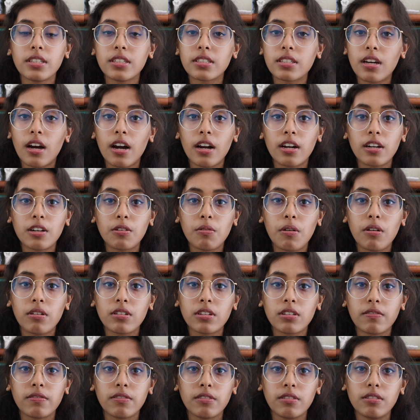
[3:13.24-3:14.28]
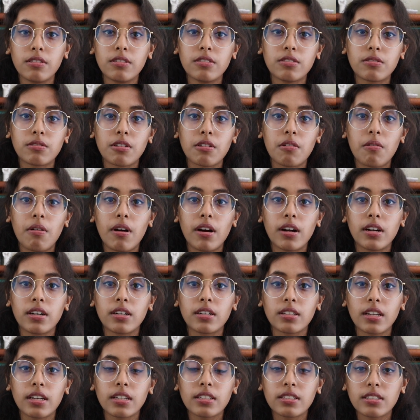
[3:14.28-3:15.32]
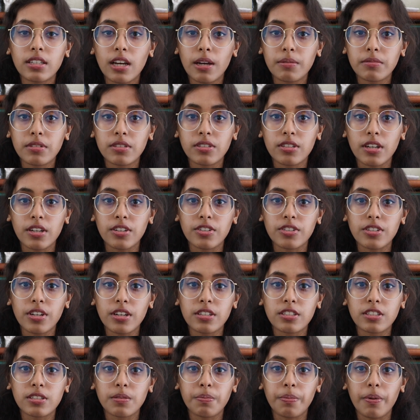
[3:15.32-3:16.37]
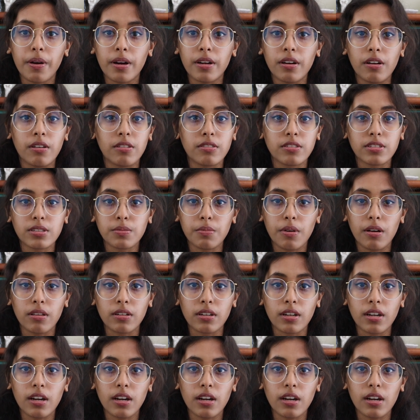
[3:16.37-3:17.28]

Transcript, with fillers: these higher quality foods required less time to digest by our smaller